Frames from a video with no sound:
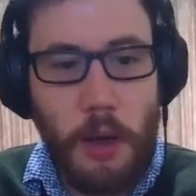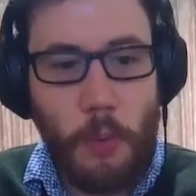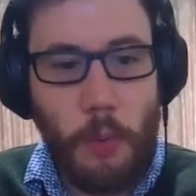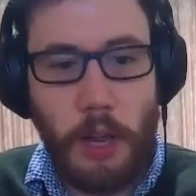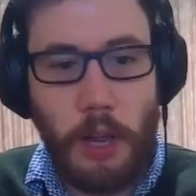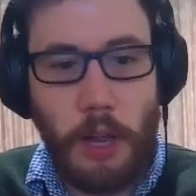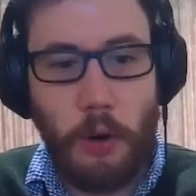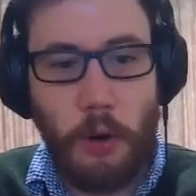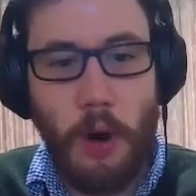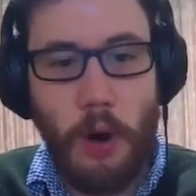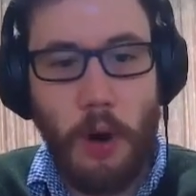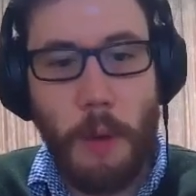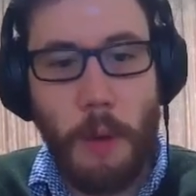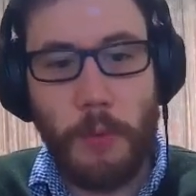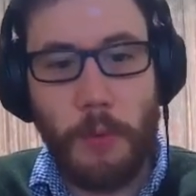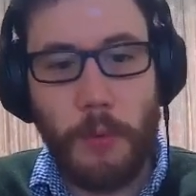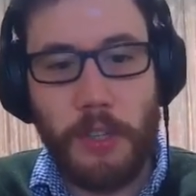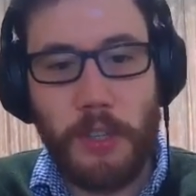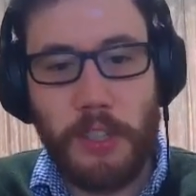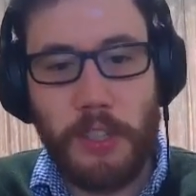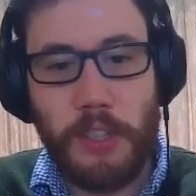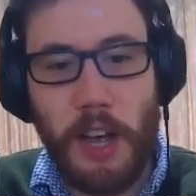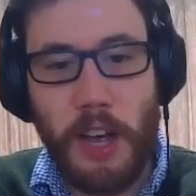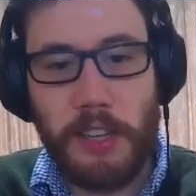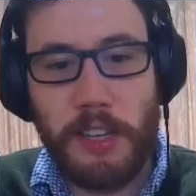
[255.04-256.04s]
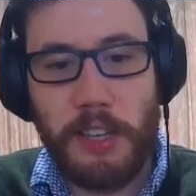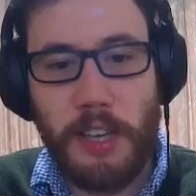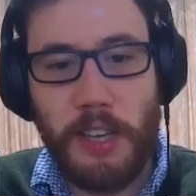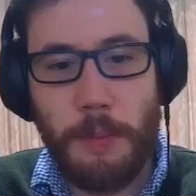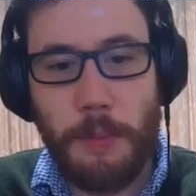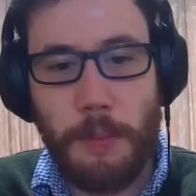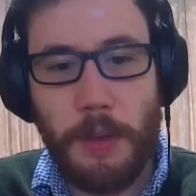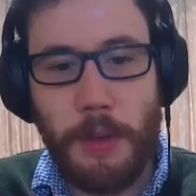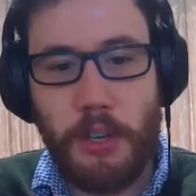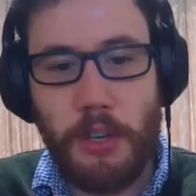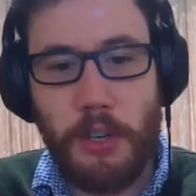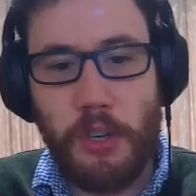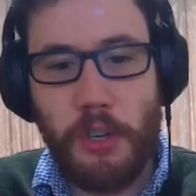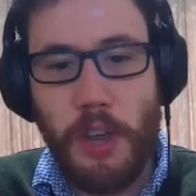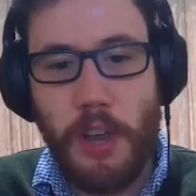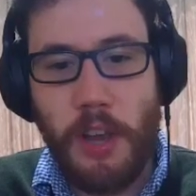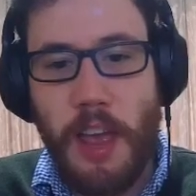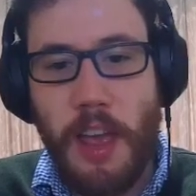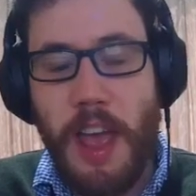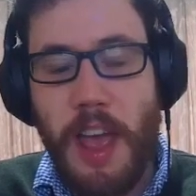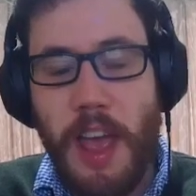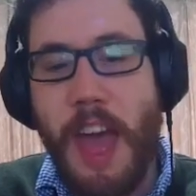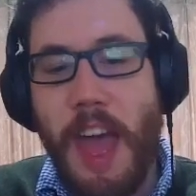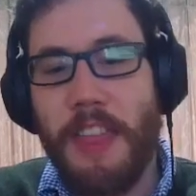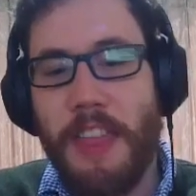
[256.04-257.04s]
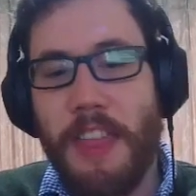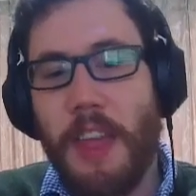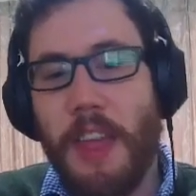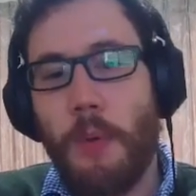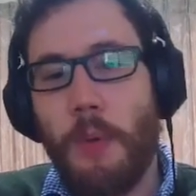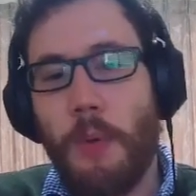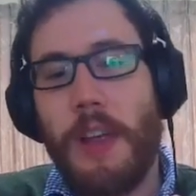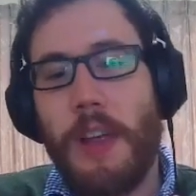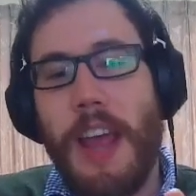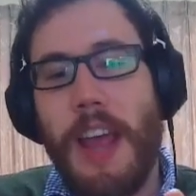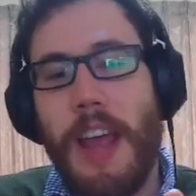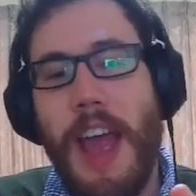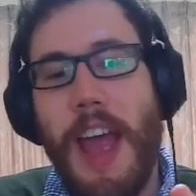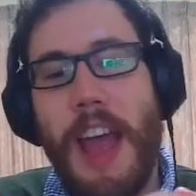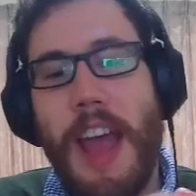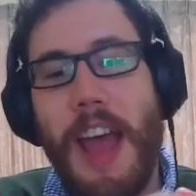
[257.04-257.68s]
we can crop and resize the image, and then we